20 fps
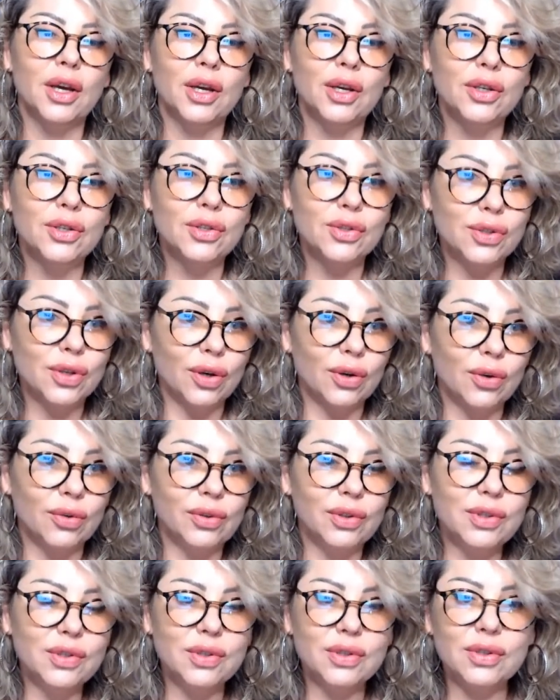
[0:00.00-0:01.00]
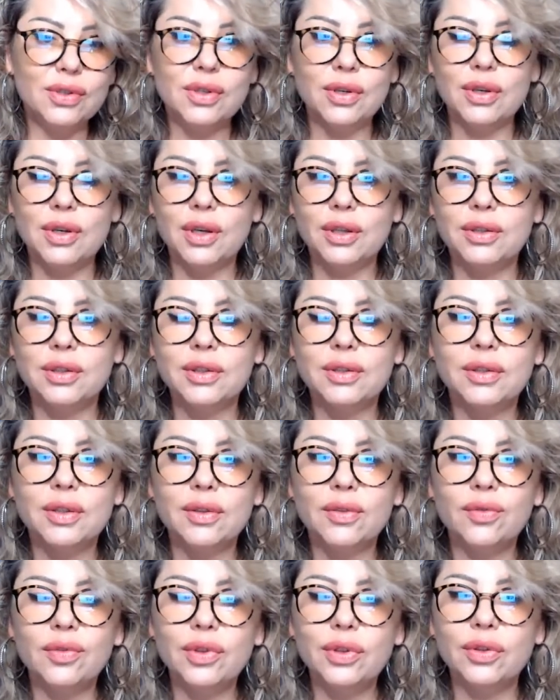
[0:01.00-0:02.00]
So this is a
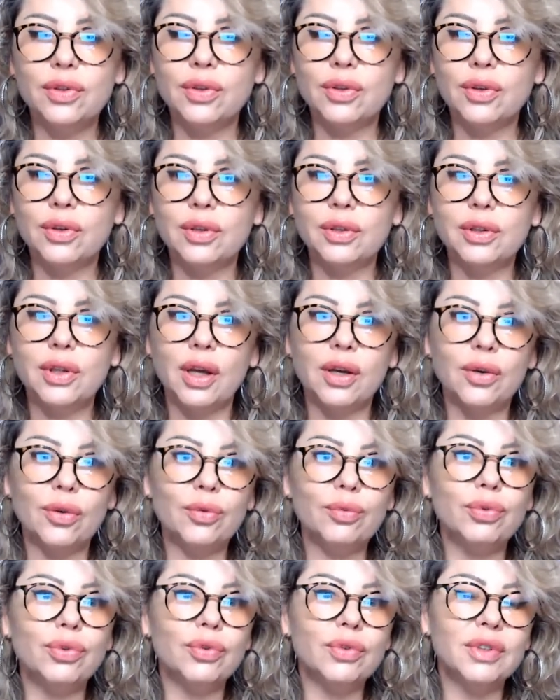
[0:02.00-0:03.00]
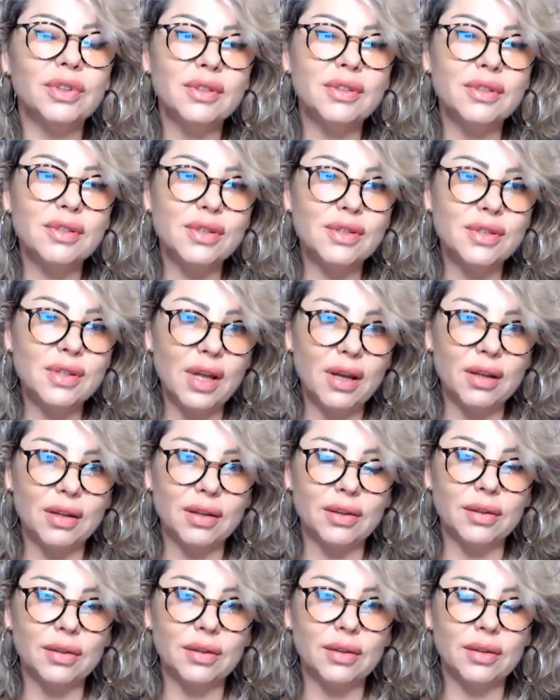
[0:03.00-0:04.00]
editing video, and I hope you
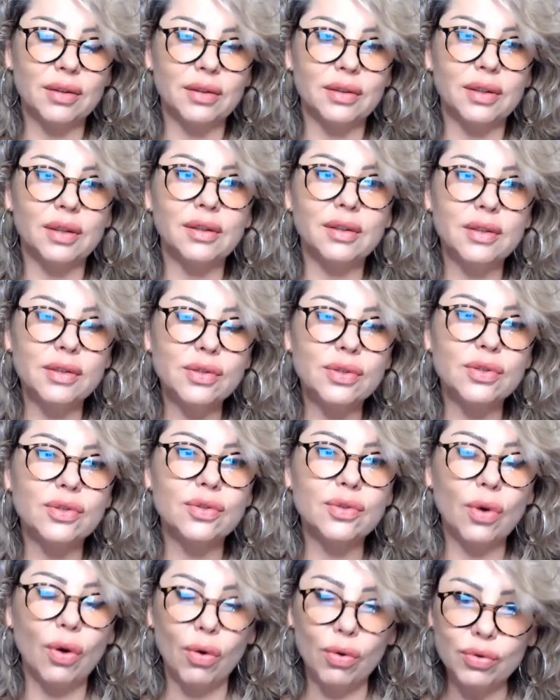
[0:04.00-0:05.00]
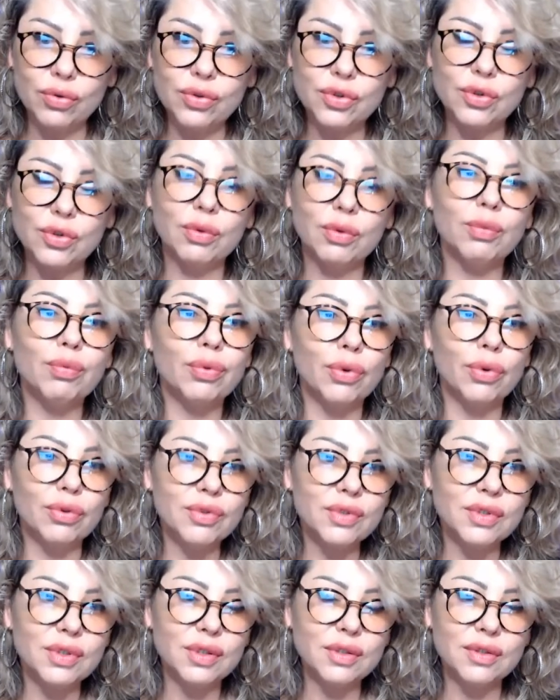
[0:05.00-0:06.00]
understand that this is also a
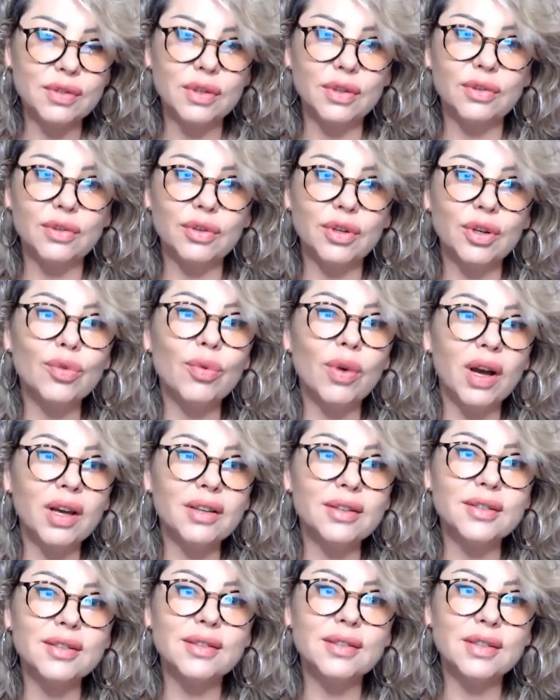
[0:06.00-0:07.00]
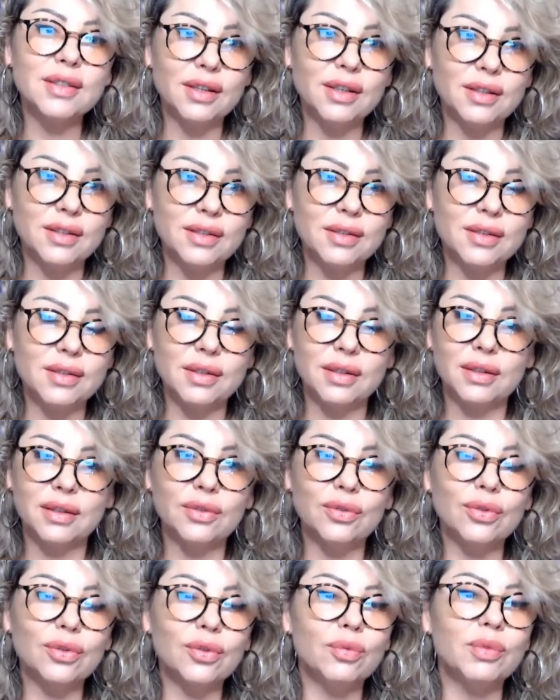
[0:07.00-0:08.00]
process and requires skills, and it
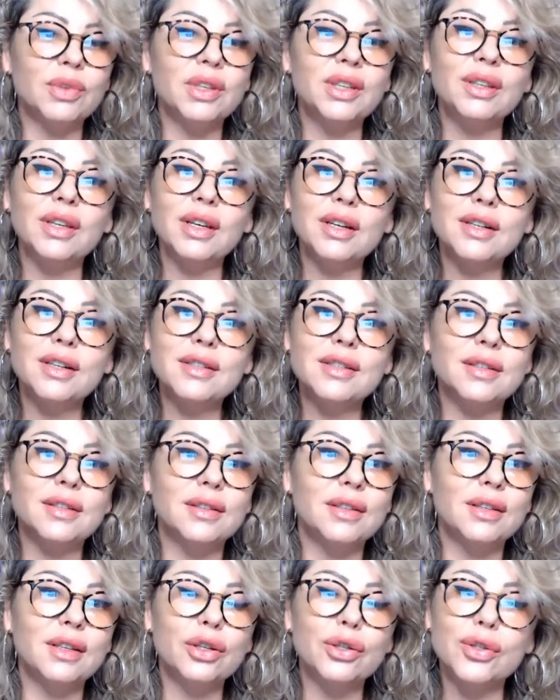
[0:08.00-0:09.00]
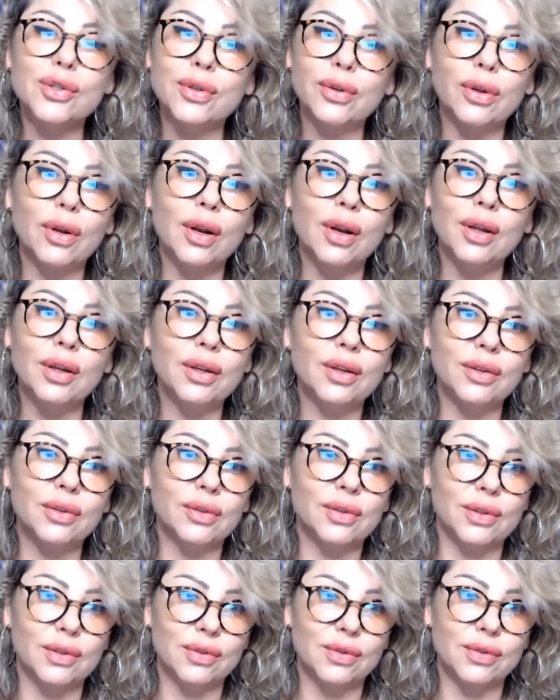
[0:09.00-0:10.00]
took me years and years to learn
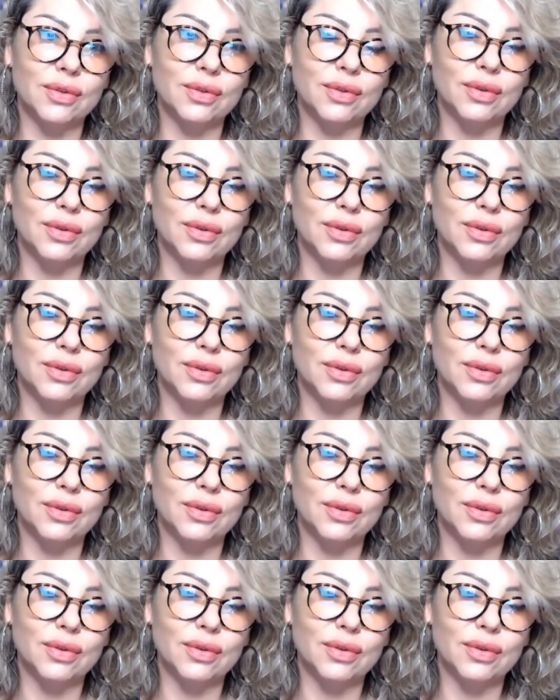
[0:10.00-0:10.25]
this.